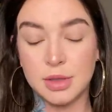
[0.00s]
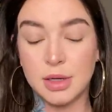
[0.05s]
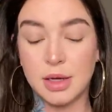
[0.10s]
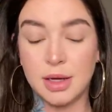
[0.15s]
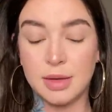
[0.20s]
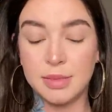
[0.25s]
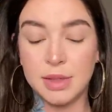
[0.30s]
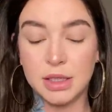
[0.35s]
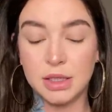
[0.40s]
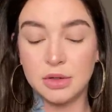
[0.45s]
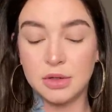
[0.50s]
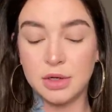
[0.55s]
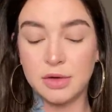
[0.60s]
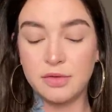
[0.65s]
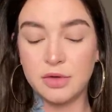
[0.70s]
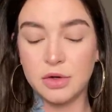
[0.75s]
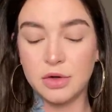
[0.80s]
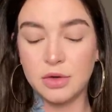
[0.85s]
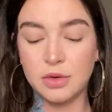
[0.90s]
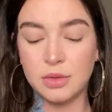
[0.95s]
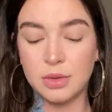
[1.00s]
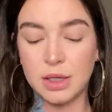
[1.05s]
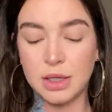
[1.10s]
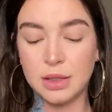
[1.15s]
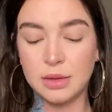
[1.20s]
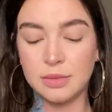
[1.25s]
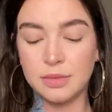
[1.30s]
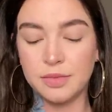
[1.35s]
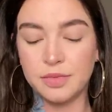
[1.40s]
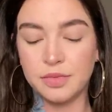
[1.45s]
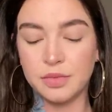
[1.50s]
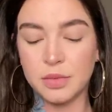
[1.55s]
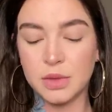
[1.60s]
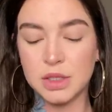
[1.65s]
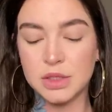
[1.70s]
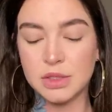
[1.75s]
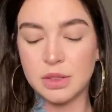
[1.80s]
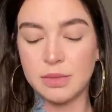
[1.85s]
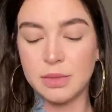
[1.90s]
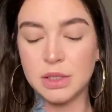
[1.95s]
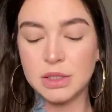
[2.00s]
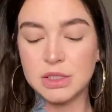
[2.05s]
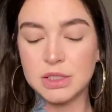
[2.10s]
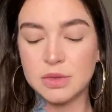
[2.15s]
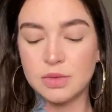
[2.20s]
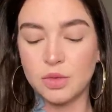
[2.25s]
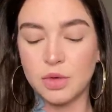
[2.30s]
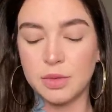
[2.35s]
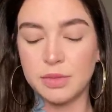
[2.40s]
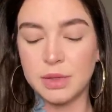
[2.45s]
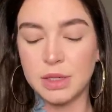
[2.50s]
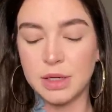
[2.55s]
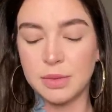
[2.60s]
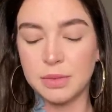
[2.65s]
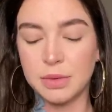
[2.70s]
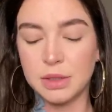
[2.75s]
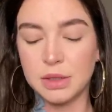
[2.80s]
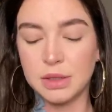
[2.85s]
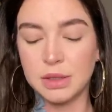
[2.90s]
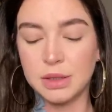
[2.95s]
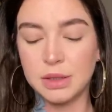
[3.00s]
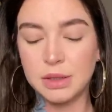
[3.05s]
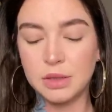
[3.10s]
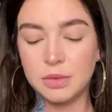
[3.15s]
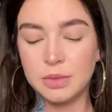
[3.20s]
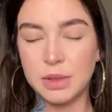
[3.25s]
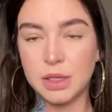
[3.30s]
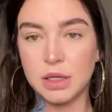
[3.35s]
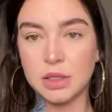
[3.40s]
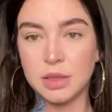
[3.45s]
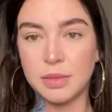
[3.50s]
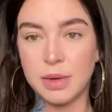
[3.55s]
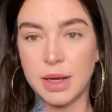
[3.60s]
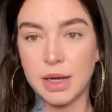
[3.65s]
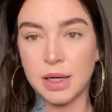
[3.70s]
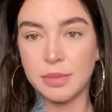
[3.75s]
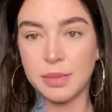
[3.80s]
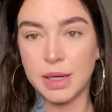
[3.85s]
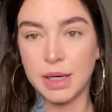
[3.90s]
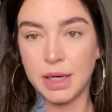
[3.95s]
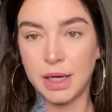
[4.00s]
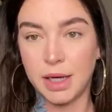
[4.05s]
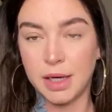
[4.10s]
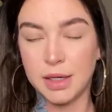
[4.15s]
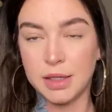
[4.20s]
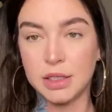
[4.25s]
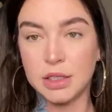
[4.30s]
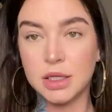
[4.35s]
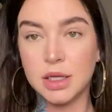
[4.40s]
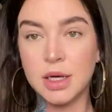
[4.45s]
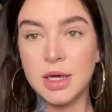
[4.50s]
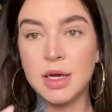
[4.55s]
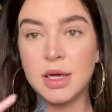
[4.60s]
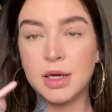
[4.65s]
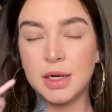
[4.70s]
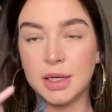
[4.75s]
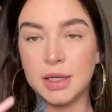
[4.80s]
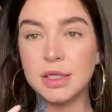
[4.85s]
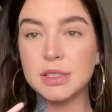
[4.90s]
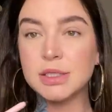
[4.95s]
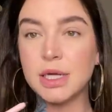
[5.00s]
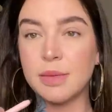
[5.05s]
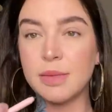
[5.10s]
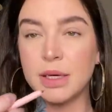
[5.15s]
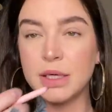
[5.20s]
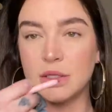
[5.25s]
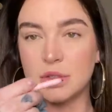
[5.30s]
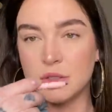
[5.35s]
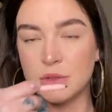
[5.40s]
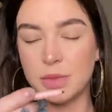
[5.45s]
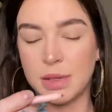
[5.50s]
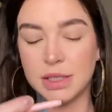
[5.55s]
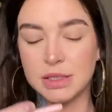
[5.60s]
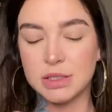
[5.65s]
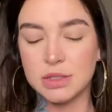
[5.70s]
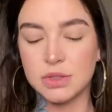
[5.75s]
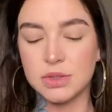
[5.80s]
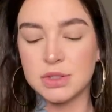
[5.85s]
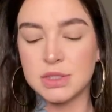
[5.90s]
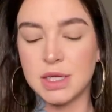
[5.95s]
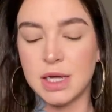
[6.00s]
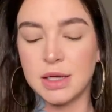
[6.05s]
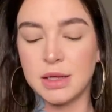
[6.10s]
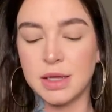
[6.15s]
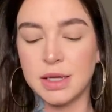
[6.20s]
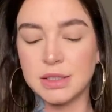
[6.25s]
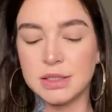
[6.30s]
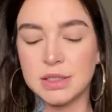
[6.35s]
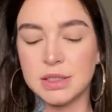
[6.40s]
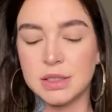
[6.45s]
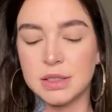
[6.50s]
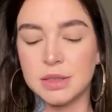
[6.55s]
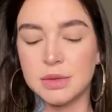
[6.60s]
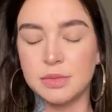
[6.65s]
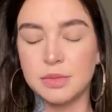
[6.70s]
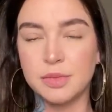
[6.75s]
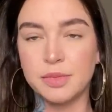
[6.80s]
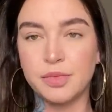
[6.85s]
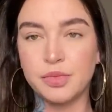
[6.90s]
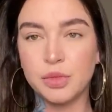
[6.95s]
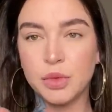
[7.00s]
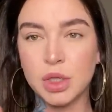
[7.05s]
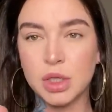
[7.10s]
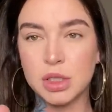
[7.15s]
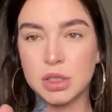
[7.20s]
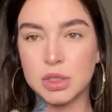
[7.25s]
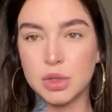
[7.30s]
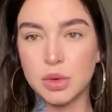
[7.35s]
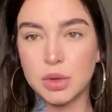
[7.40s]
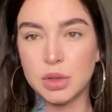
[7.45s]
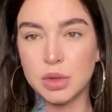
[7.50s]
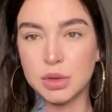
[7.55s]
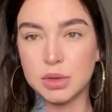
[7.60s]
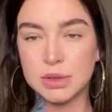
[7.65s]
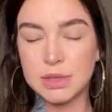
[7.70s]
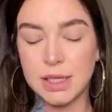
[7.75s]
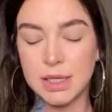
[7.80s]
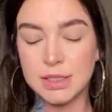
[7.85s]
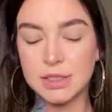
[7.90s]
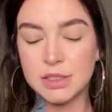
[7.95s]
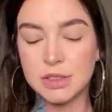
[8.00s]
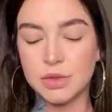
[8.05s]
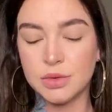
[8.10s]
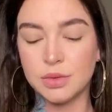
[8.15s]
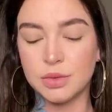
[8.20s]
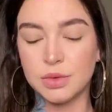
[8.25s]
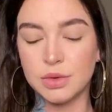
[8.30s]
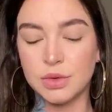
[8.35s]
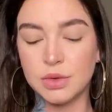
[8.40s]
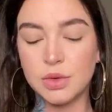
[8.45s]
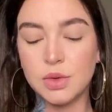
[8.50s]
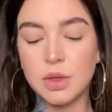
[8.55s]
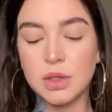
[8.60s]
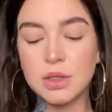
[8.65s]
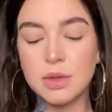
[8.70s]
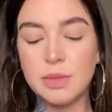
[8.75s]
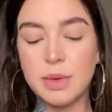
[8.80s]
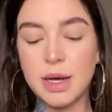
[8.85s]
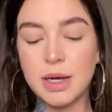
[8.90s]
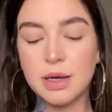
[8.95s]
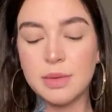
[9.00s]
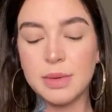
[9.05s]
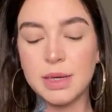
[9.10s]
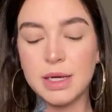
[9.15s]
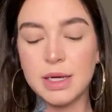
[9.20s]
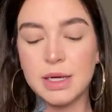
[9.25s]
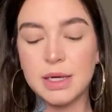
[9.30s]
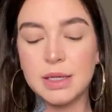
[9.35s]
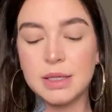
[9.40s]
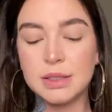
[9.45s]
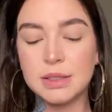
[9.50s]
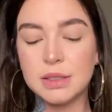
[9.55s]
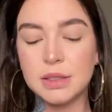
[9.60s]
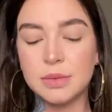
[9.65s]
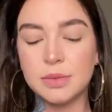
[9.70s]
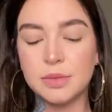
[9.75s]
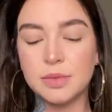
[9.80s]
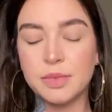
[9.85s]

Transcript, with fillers: I mean, you never know, right? So I'm gonna just warm it up a little bit on the back of my hand. Anytime I use pencils, I like to do a little testaroo on the back of my hand.